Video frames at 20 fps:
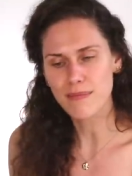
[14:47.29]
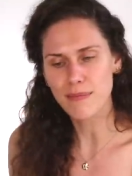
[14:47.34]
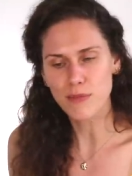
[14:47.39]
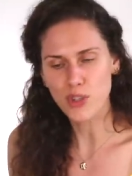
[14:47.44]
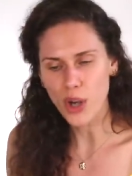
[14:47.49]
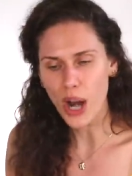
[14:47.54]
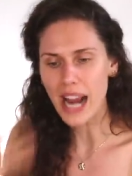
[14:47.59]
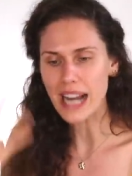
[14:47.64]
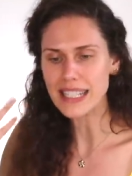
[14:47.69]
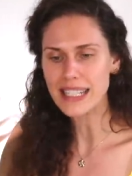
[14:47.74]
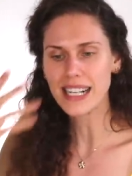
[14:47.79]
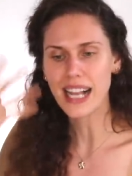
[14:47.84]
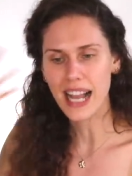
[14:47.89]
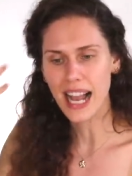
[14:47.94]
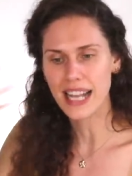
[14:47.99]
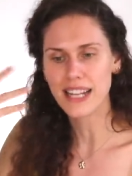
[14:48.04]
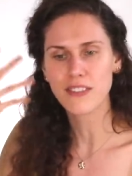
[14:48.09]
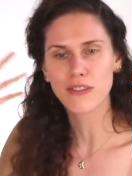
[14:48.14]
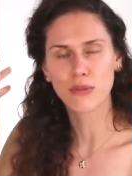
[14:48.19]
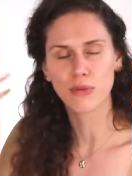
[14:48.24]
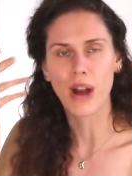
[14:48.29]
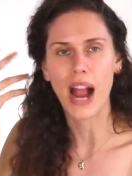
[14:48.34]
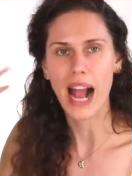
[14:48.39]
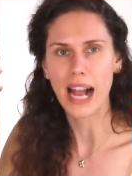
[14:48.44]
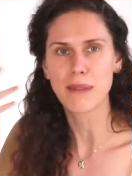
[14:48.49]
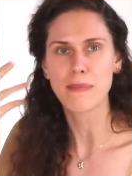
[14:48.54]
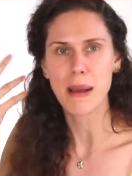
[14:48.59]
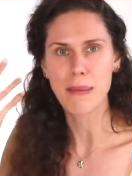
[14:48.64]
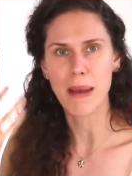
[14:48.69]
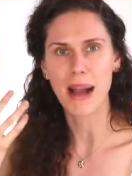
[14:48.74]
trying to kind of
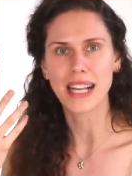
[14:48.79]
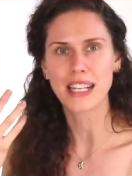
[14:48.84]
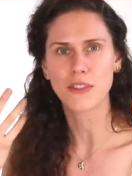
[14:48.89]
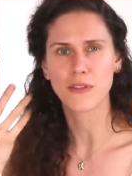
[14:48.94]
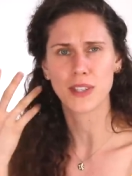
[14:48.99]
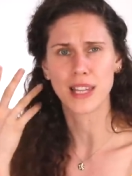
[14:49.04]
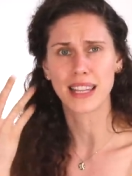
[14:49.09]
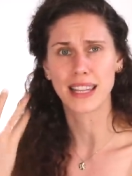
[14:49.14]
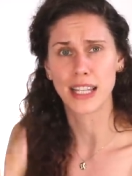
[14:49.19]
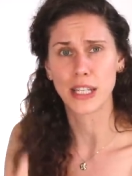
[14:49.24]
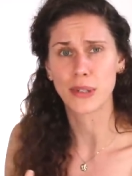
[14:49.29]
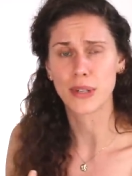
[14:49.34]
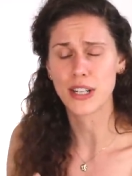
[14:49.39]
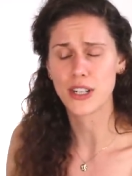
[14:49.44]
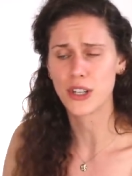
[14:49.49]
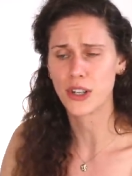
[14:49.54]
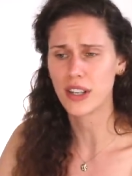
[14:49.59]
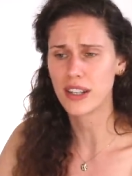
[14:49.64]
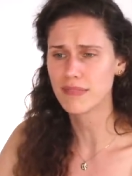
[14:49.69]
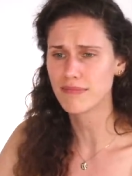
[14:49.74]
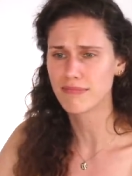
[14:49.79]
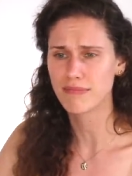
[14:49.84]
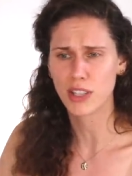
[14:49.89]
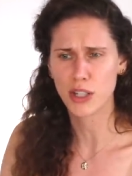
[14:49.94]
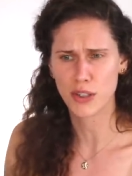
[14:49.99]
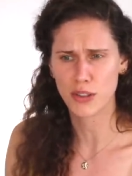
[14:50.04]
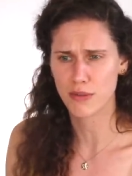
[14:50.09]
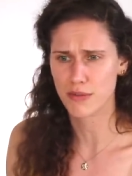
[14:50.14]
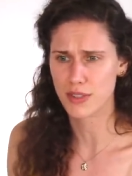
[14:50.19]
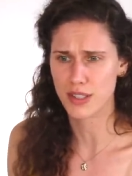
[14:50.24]
rack my mind for the literature.
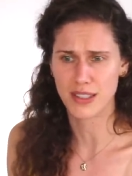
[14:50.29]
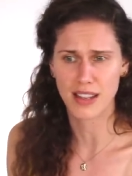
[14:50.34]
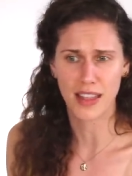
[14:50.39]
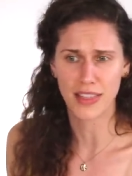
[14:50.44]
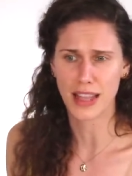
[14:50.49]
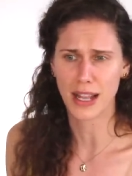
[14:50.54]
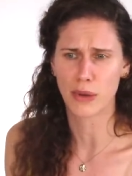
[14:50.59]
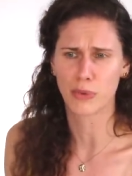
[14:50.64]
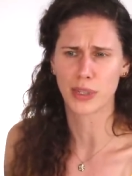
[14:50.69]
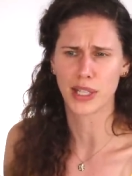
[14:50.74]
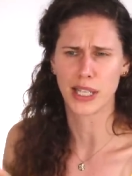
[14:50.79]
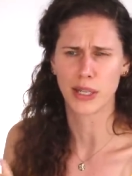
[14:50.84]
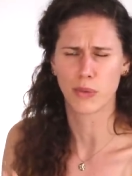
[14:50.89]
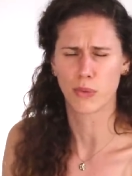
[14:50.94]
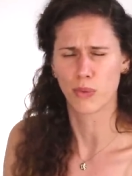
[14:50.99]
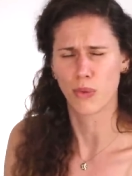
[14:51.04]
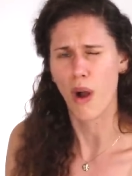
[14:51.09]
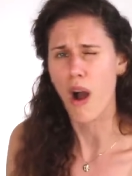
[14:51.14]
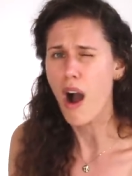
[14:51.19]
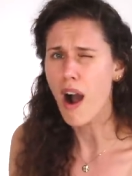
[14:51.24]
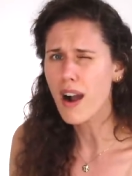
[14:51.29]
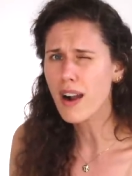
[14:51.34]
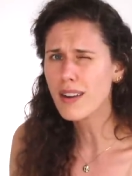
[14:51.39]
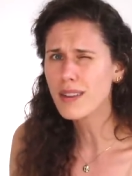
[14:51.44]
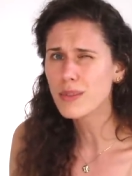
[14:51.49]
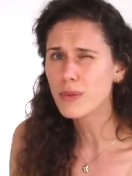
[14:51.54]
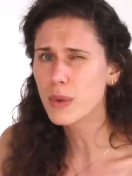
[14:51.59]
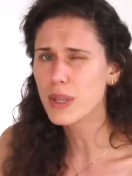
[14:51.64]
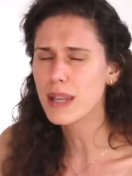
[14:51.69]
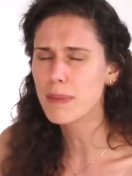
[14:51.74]
There's nothing really wrong
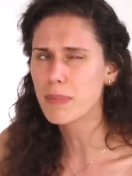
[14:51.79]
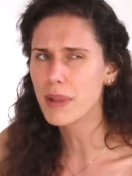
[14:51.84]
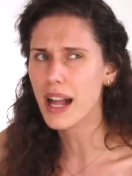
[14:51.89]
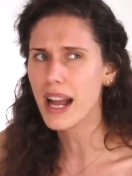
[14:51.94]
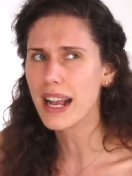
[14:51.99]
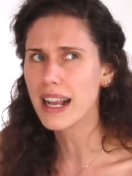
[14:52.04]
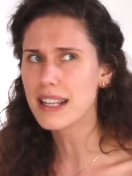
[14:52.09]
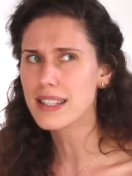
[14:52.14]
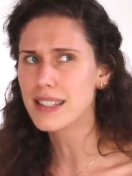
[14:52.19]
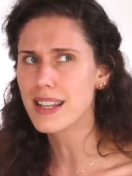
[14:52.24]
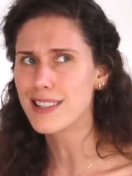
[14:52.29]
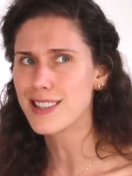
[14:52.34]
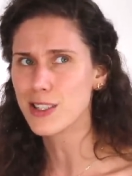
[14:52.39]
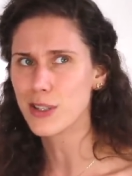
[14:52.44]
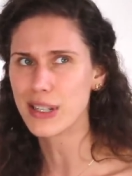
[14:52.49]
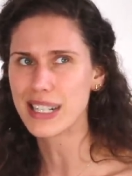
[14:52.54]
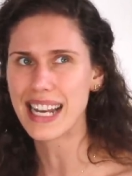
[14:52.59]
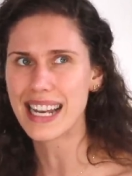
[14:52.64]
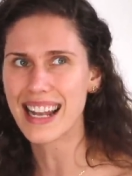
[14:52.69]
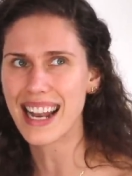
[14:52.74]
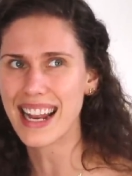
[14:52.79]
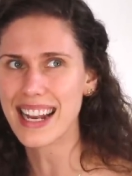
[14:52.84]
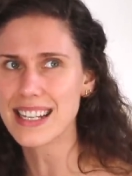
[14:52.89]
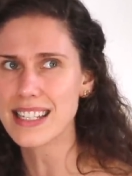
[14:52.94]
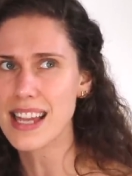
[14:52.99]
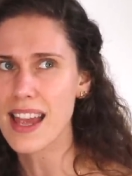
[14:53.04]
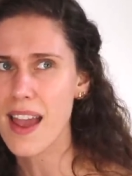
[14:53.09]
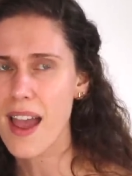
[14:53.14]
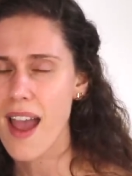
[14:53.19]
with applying a sunscreen at night,